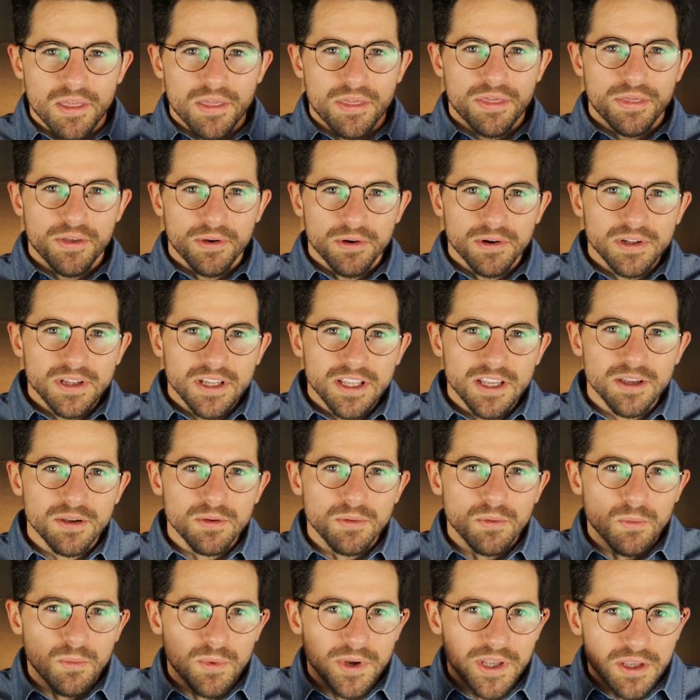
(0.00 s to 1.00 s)
Thirdly,
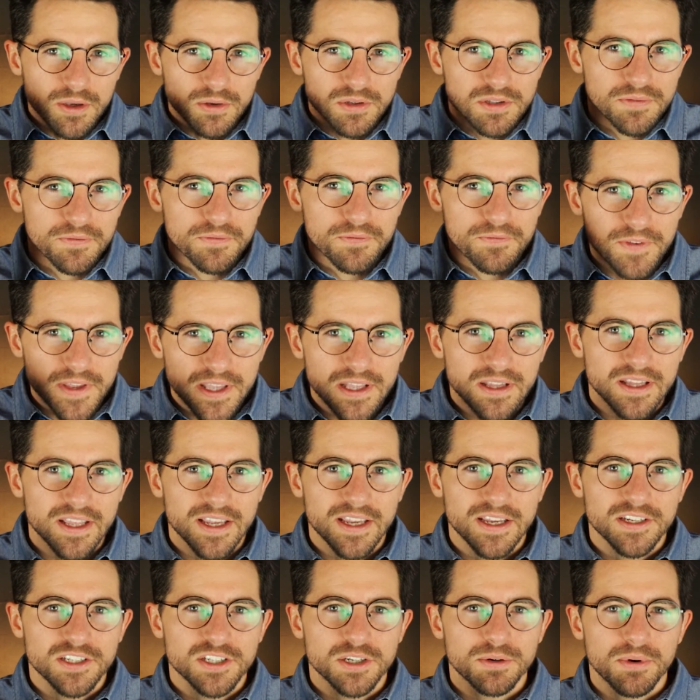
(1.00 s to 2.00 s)
we use
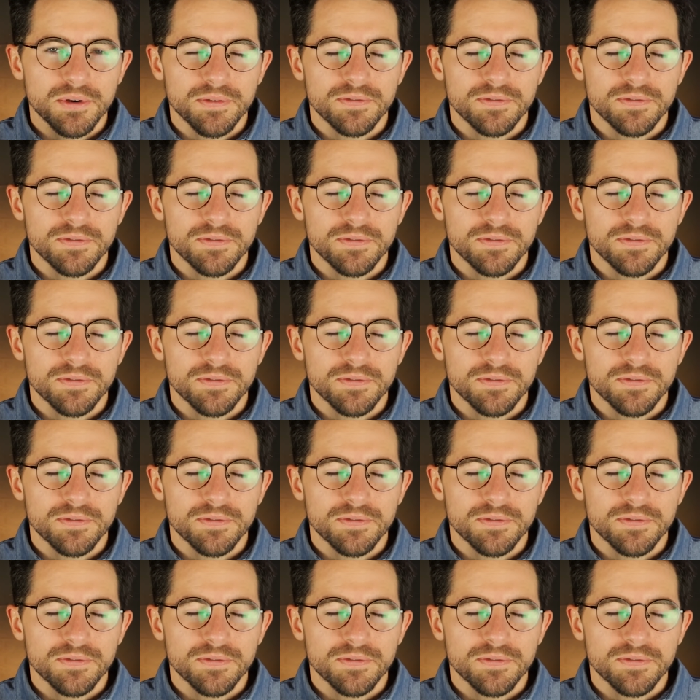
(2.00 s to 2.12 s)
feeling to